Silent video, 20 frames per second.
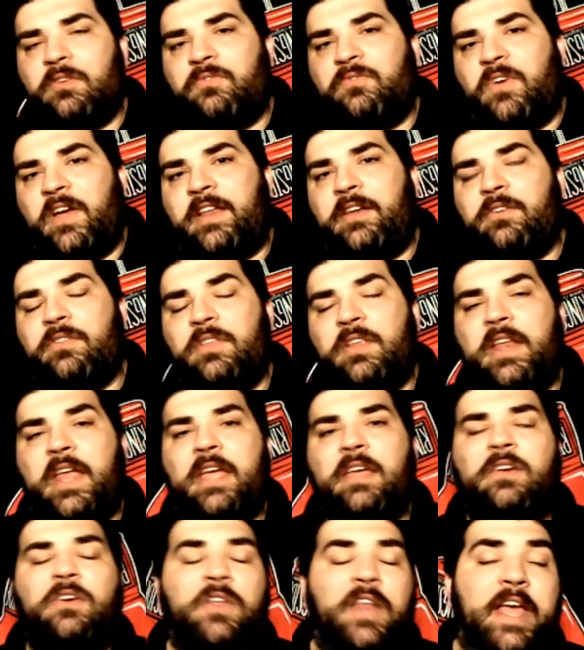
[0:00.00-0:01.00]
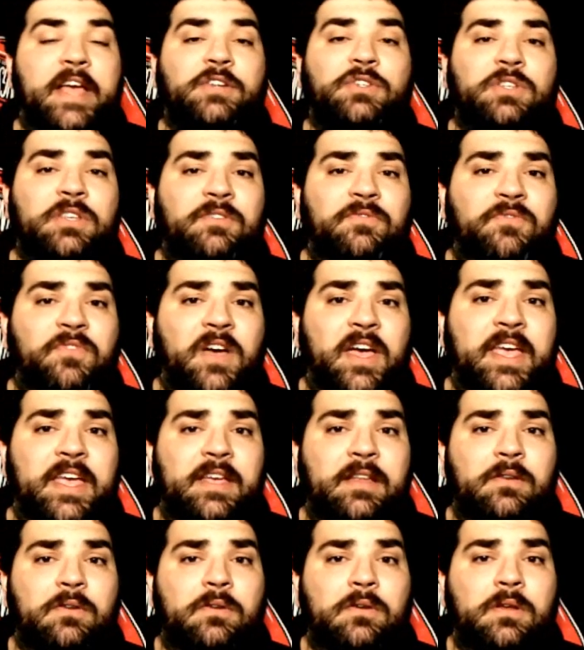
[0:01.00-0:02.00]
fighter that could actually
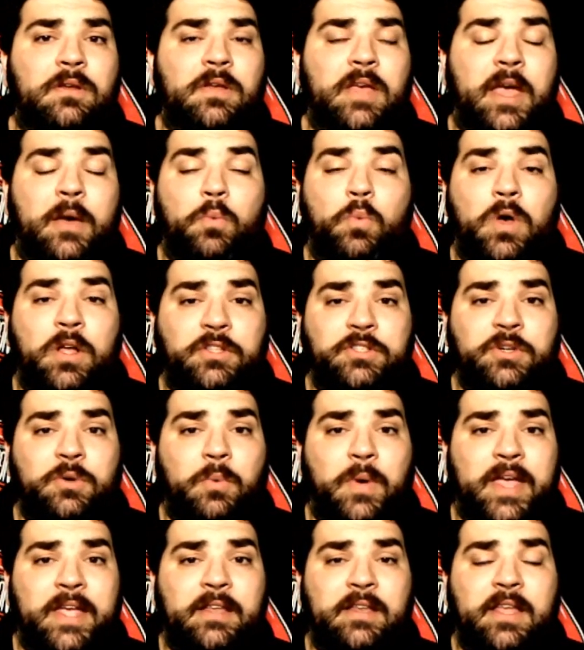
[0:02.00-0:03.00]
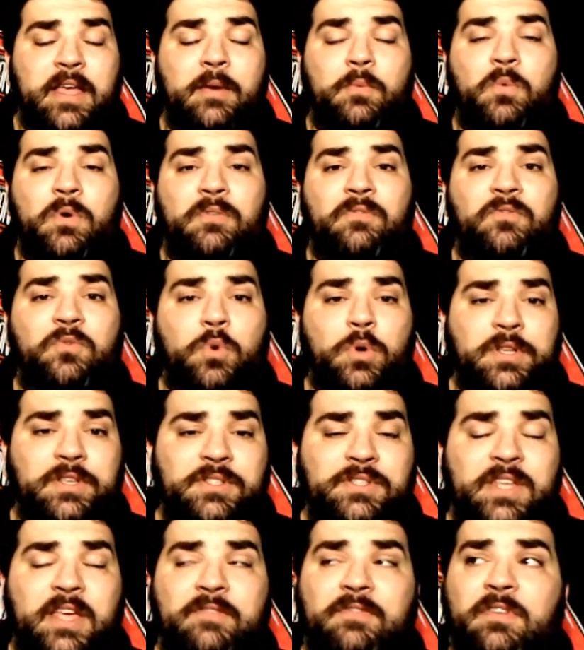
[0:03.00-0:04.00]
fight at welterweight at
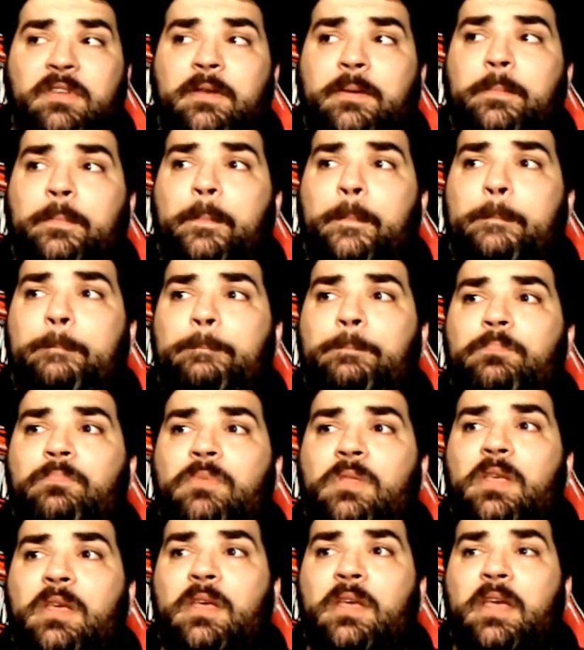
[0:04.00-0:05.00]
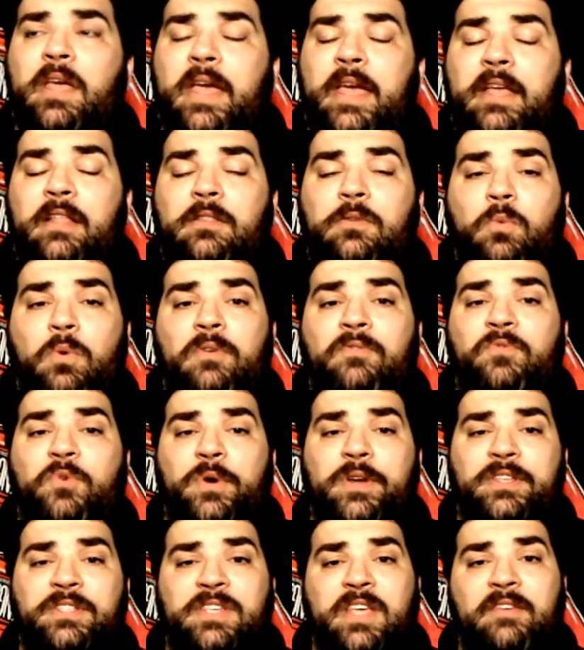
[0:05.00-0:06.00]
147. And the
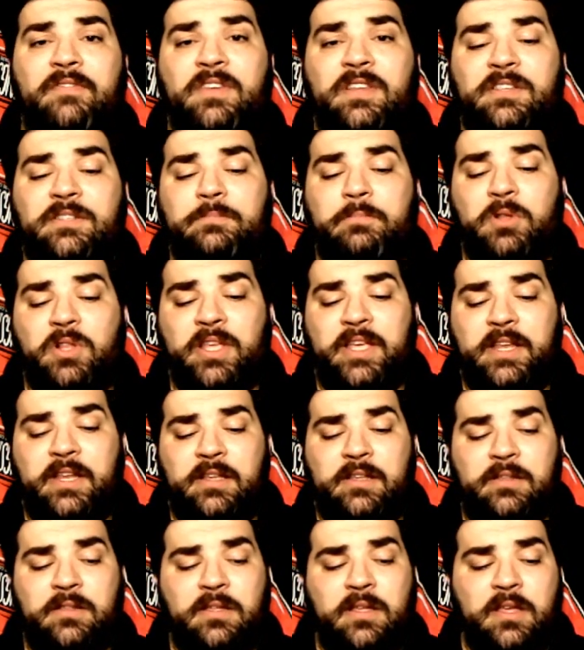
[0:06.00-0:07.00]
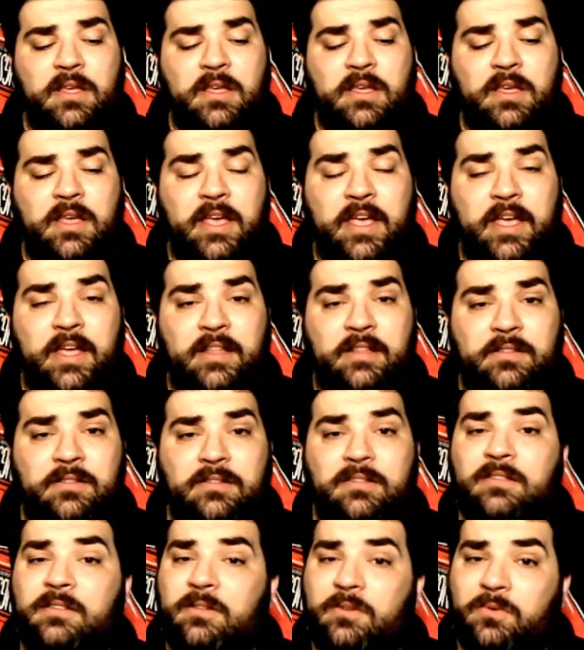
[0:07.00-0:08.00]
147 is Molina.
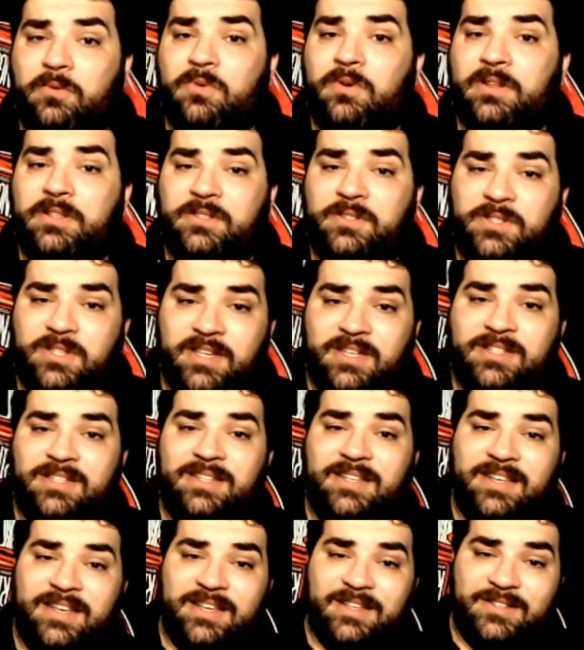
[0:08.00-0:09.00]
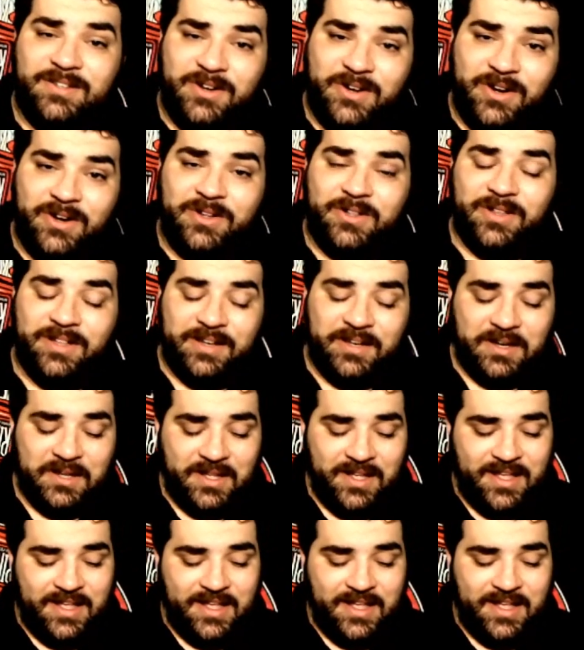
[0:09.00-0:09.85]
And the 160 is Kirkland.